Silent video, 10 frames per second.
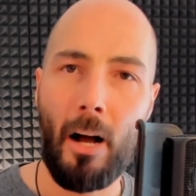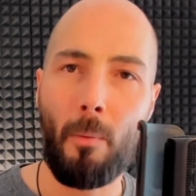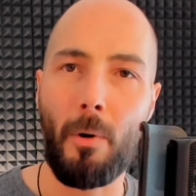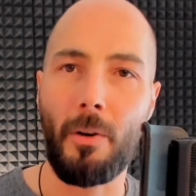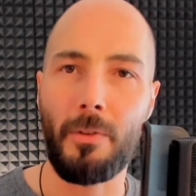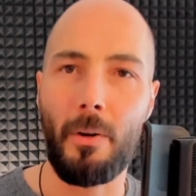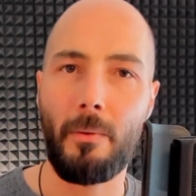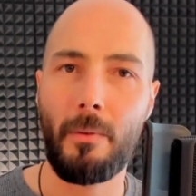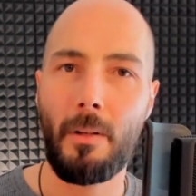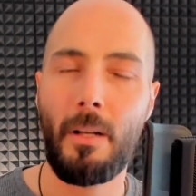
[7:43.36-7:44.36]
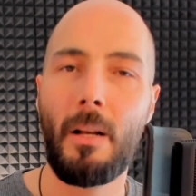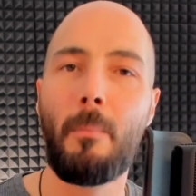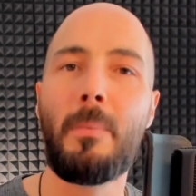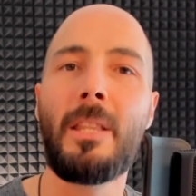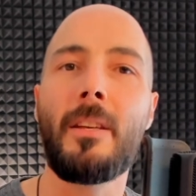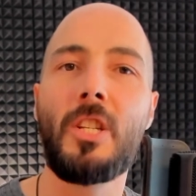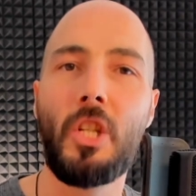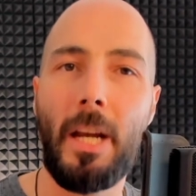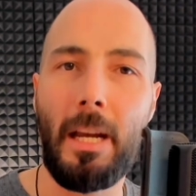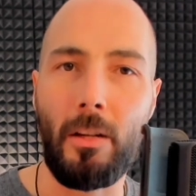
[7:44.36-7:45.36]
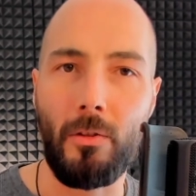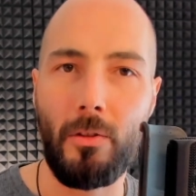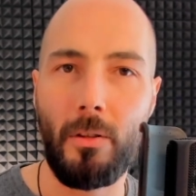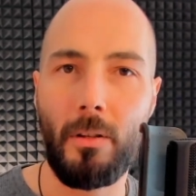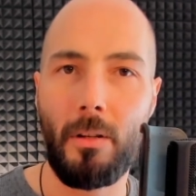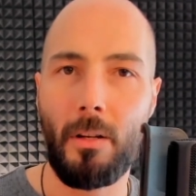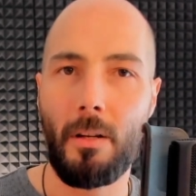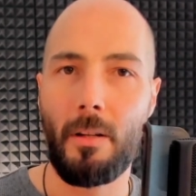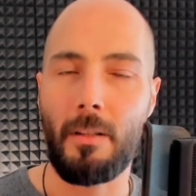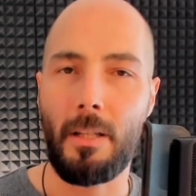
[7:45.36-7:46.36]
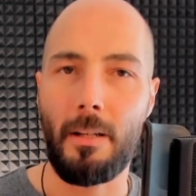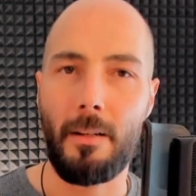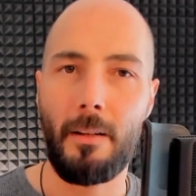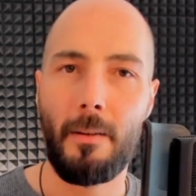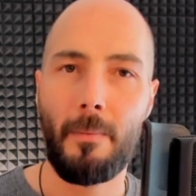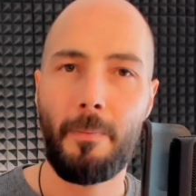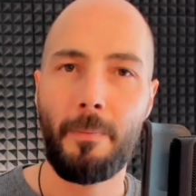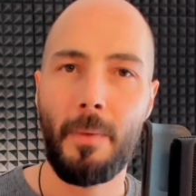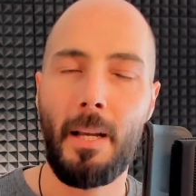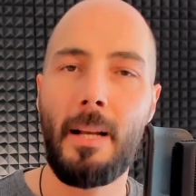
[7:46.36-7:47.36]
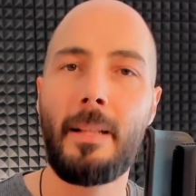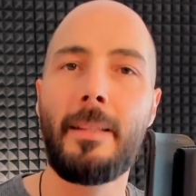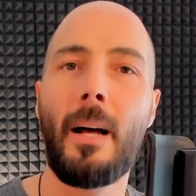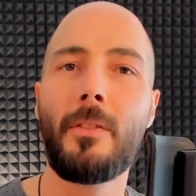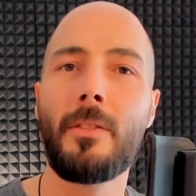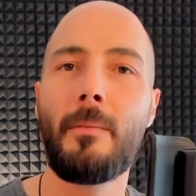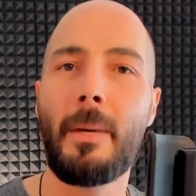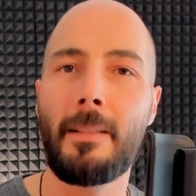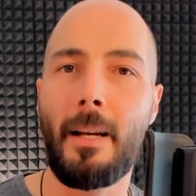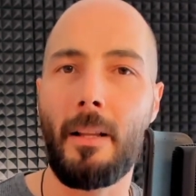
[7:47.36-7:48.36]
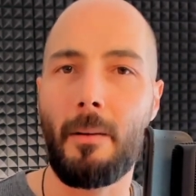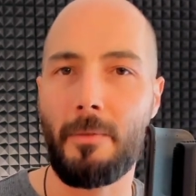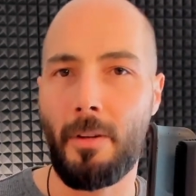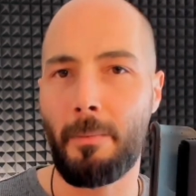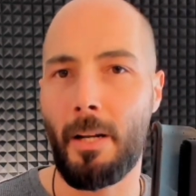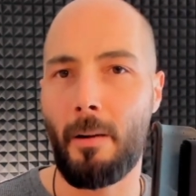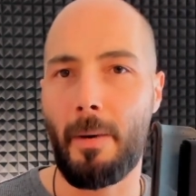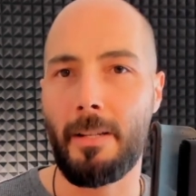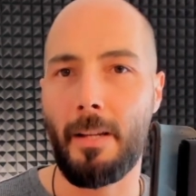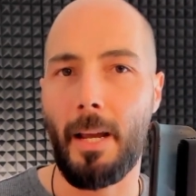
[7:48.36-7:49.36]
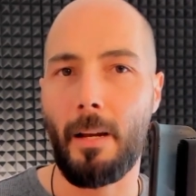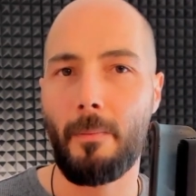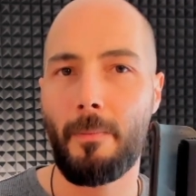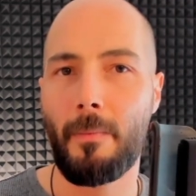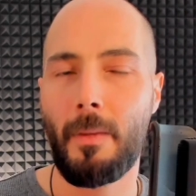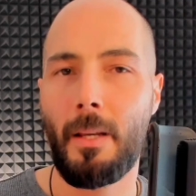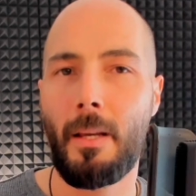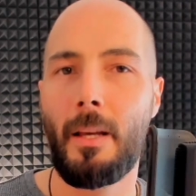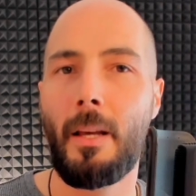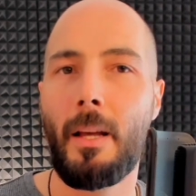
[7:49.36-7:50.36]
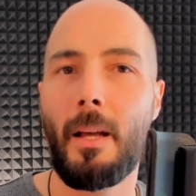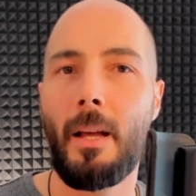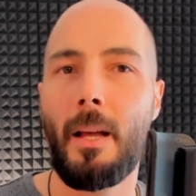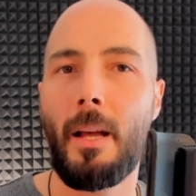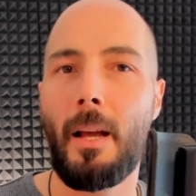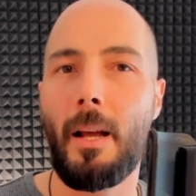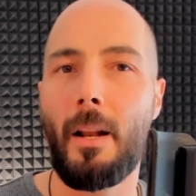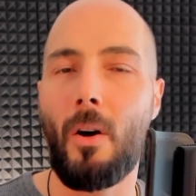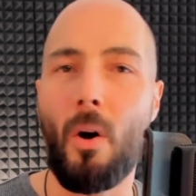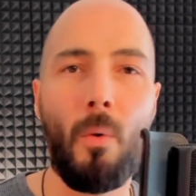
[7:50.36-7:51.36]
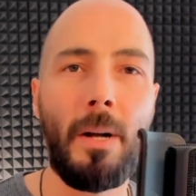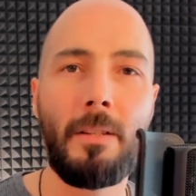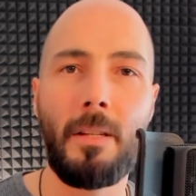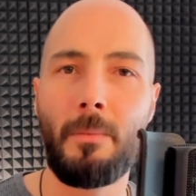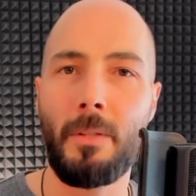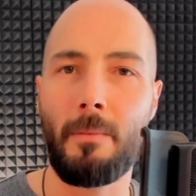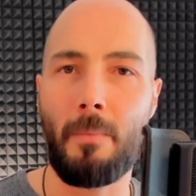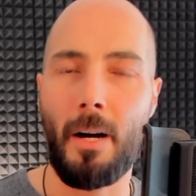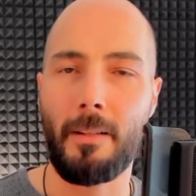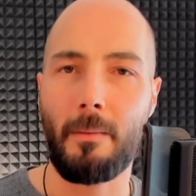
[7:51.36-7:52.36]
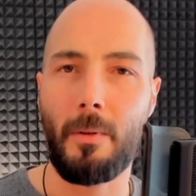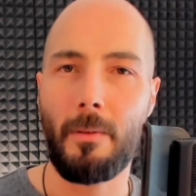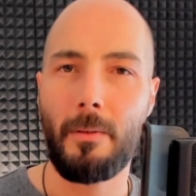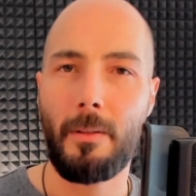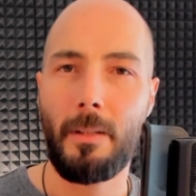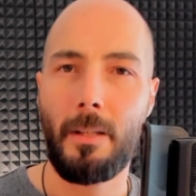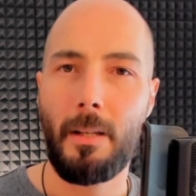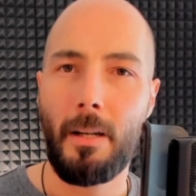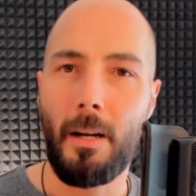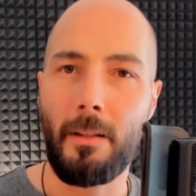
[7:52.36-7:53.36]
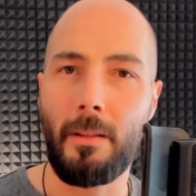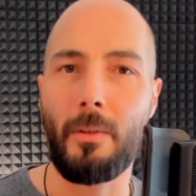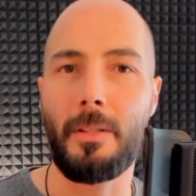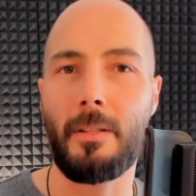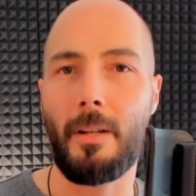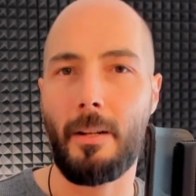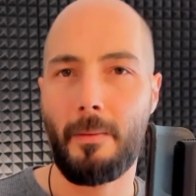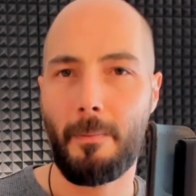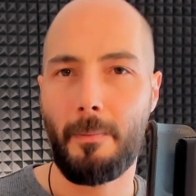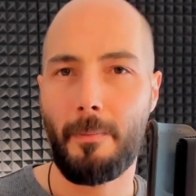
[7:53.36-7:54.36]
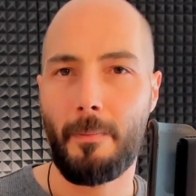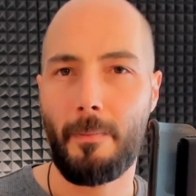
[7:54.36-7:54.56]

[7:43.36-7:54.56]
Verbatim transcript: and help also be the change needed. Nelson Mandela summed it up by saying, "It always seems impossible until it's done."